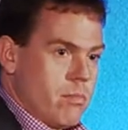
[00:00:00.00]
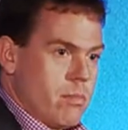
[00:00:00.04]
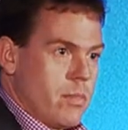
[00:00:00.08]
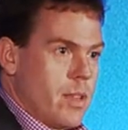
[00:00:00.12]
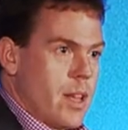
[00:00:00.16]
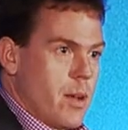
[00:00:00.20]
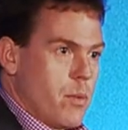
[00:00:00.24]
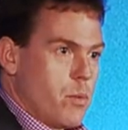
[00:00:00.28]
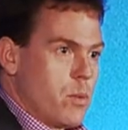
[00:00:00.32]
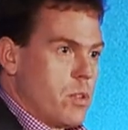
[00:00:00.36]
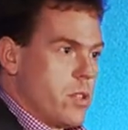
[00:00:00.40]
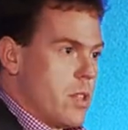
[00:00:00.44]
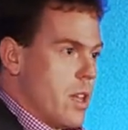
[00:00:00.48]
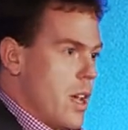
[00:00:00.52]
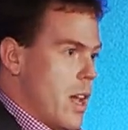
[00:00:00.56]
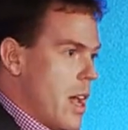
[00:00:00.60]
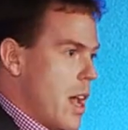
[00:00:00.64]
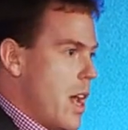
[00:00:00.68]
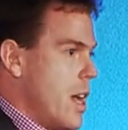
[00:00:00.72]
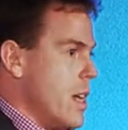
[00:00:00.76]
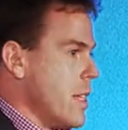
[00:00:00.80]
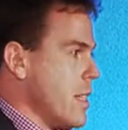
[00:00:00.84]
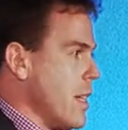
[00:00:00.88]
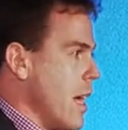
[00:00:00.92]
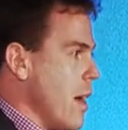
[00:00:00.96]
that was their
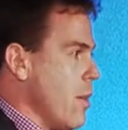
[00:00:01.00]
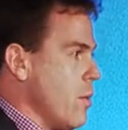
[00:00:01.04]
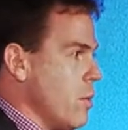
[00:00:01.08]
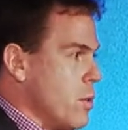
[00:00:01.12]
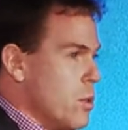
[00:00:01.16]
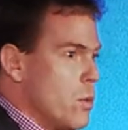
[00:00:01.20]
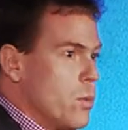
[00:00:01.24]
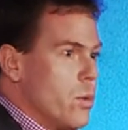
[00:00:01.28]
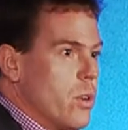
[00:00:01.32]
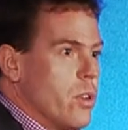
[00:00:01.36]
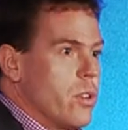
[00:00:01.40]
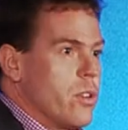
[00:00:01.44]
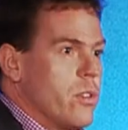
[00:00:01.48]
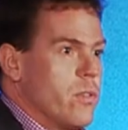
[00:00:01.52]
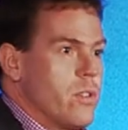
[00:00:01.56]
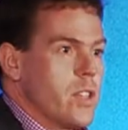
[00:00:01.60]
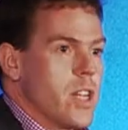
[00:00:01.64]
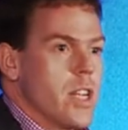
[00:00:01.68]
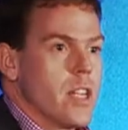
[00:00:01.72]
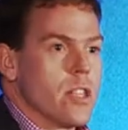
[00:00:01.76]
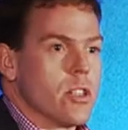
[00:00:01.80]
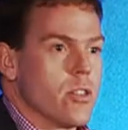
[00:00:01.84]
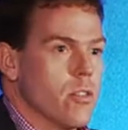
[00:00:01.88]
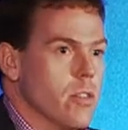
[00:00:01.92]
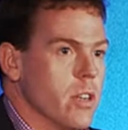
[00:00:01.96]
eight hours worth of
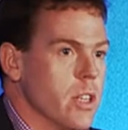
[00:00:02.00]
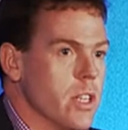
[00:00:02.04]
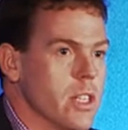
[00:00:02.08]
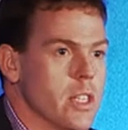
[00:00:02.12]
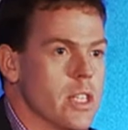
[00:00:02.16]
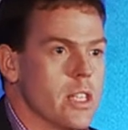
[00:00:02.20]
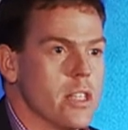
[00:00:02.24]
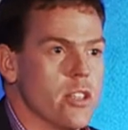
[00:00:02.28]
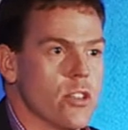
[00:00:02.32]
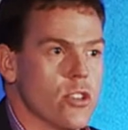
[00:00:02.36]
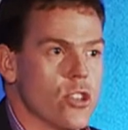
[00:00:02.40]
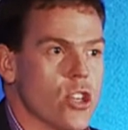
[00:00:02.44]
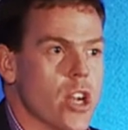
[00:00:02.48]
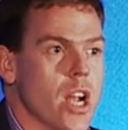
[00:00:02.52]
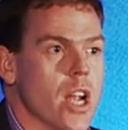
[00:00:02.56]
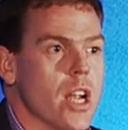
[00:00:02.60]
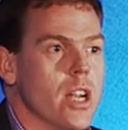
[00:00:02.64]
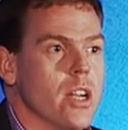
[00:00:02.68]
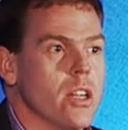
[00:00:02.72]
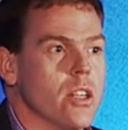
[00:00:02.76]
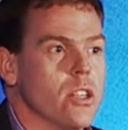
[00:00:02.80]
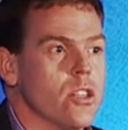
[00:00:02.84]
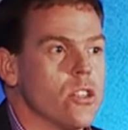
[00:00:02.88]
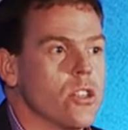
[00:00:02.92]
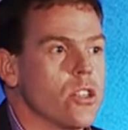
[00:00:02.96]
data, and it didn't
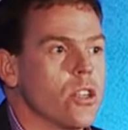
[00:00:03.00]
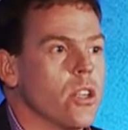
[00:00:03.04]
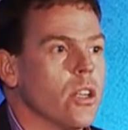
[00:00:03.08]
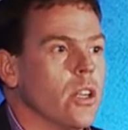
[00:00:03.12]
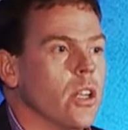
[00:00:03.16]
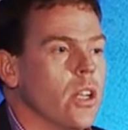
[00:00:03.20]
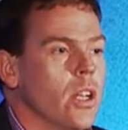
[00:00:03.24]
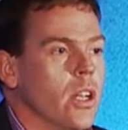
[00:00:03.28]
change.